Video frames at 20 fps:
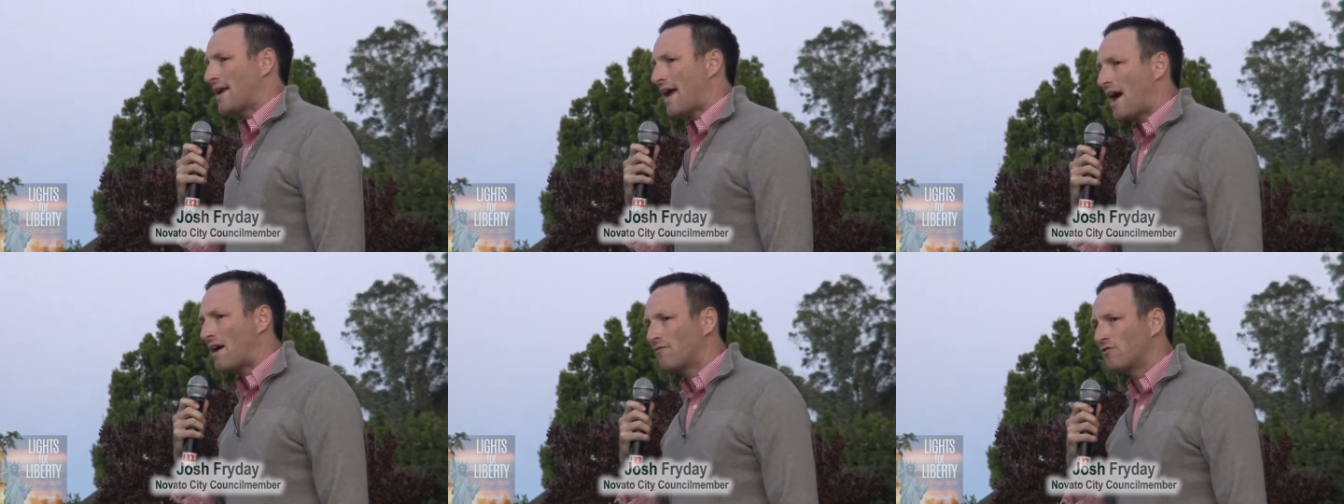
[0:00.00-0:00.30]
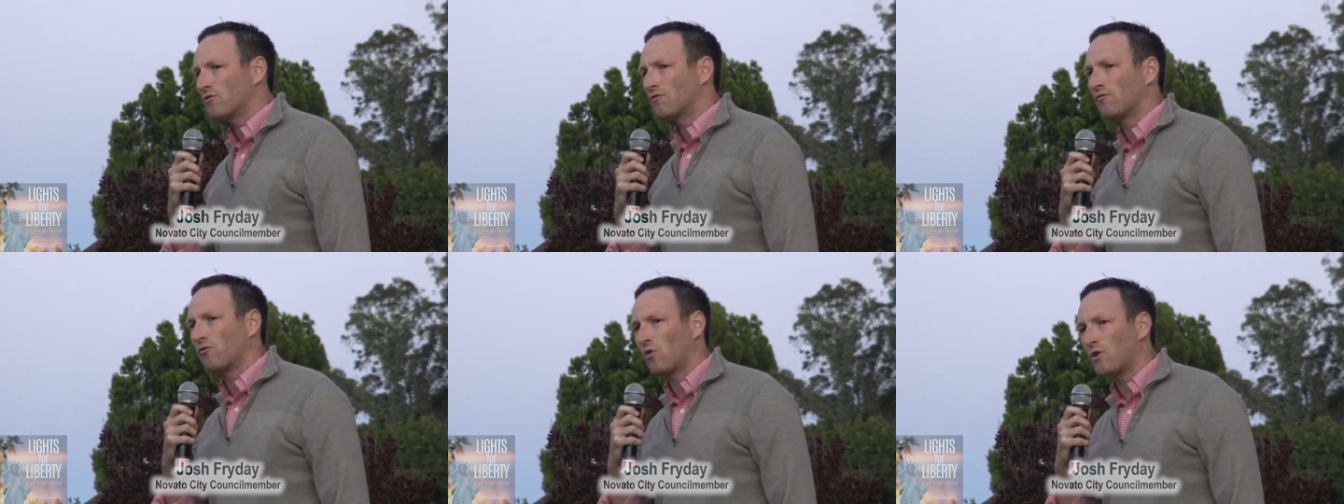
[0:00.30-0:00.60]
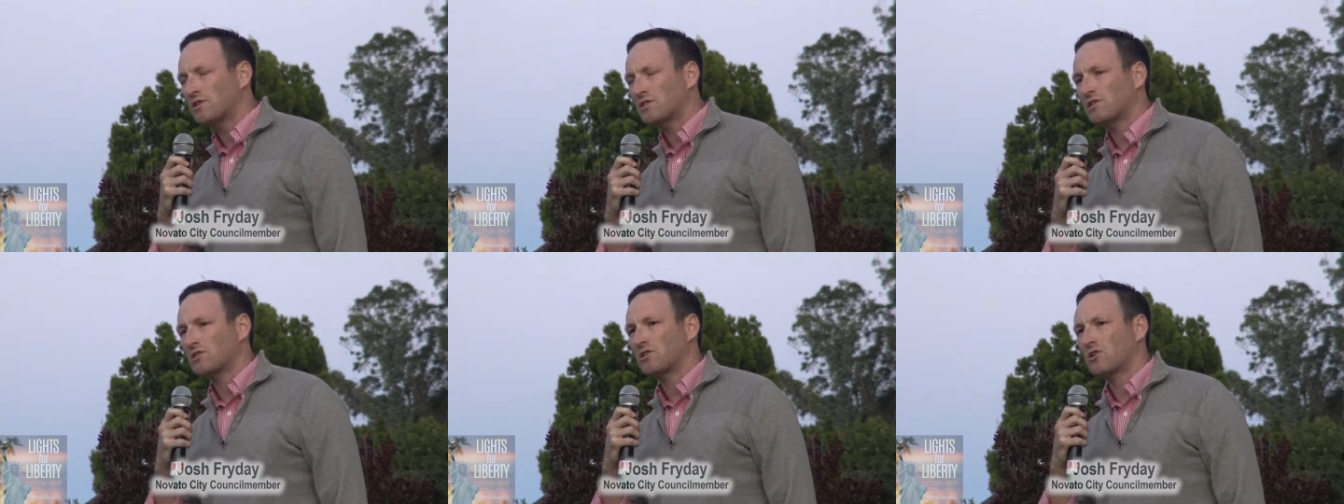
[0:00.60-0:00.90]
have your
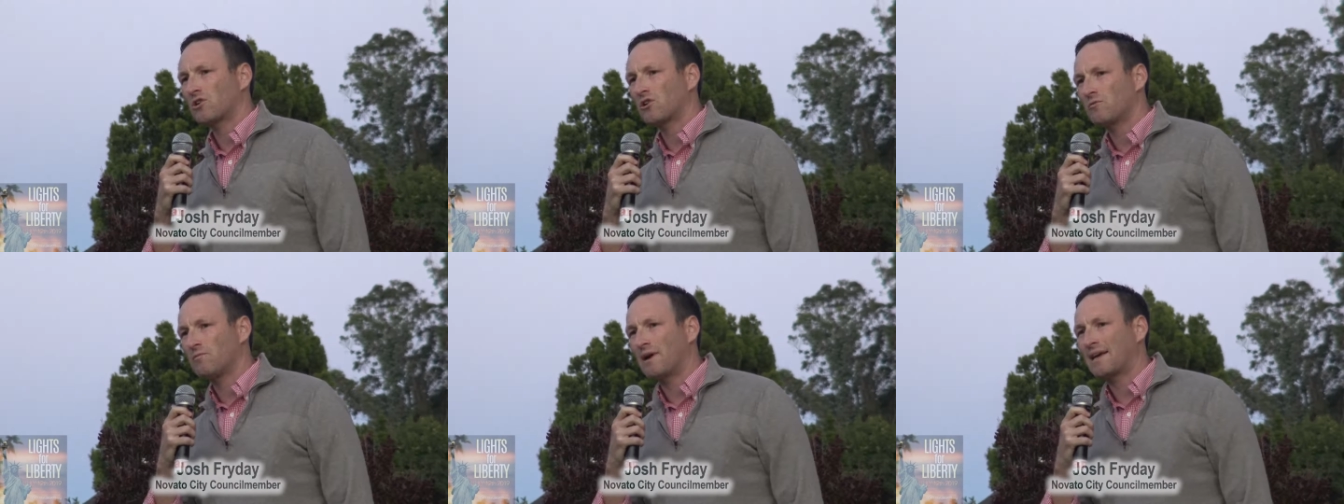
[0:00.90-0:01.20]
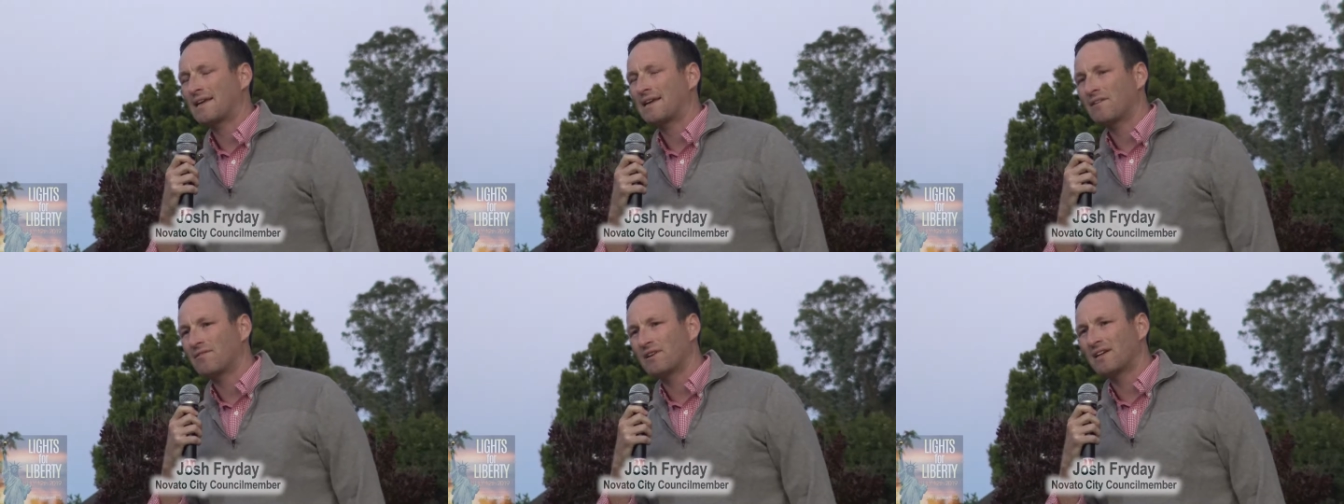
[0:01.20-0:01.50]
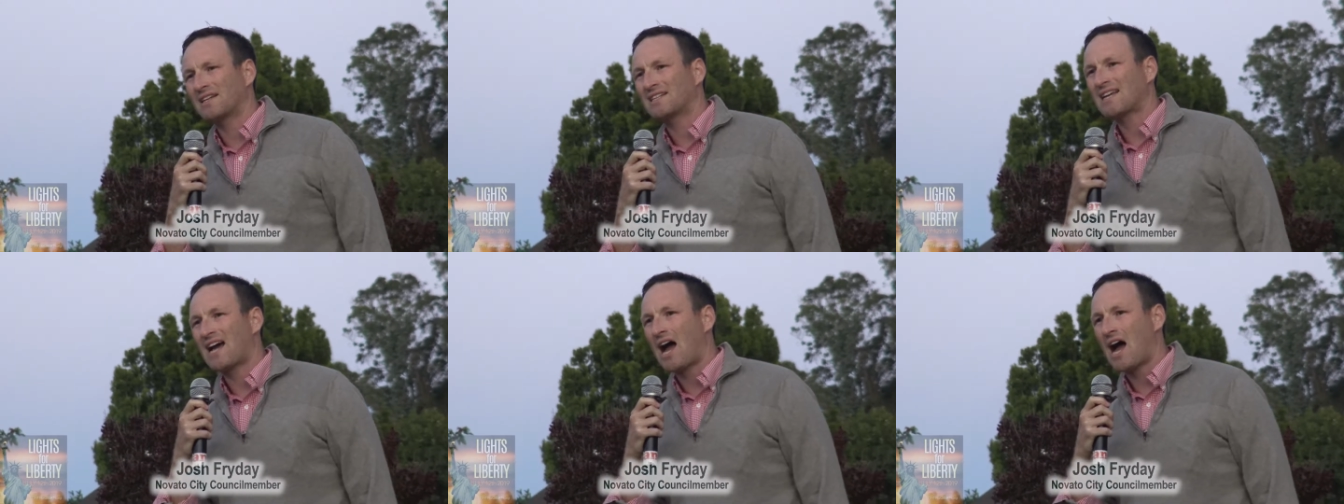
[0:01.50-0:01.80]
voices heard by
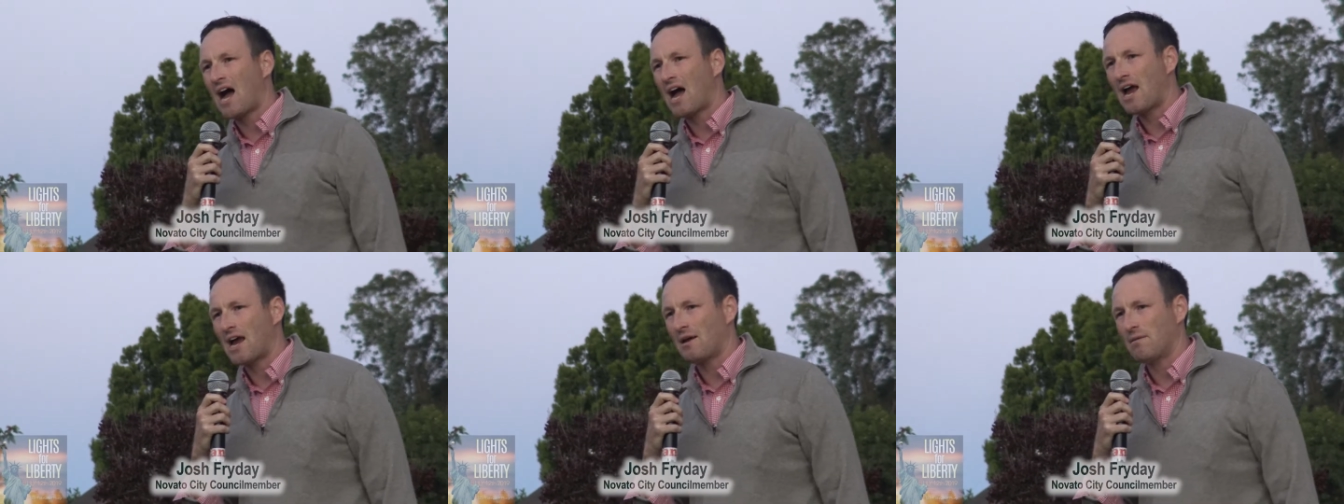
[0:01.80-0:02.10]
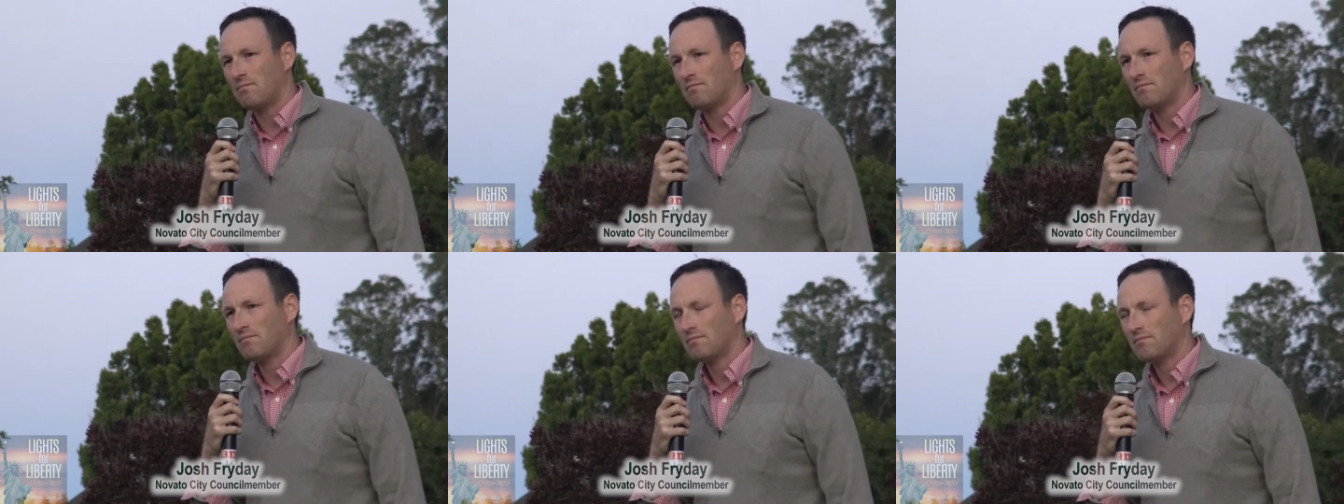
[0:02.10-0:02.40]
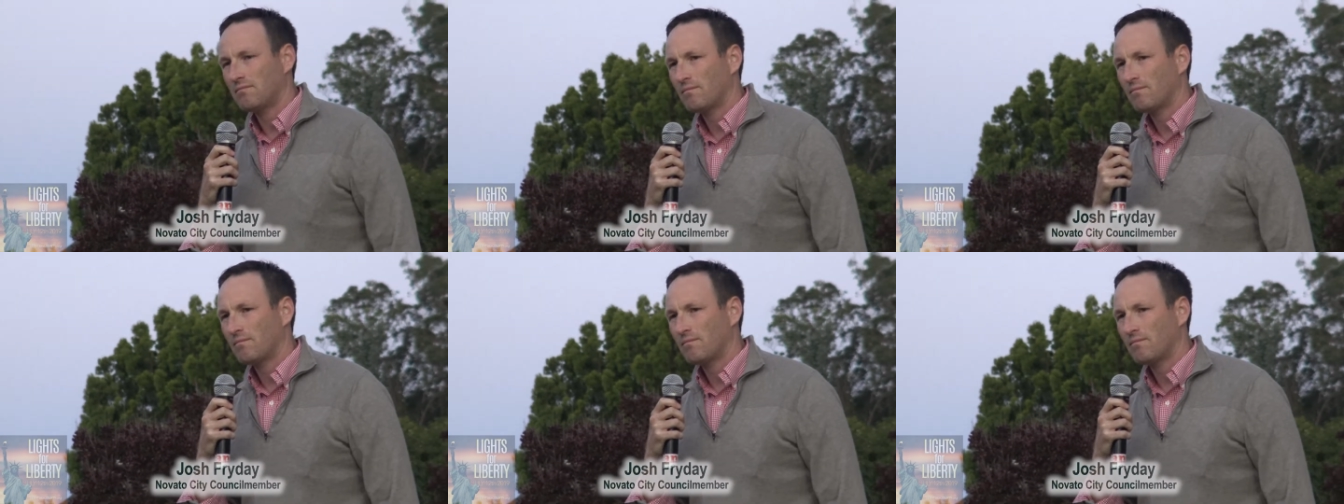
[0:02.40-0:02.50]
giving time,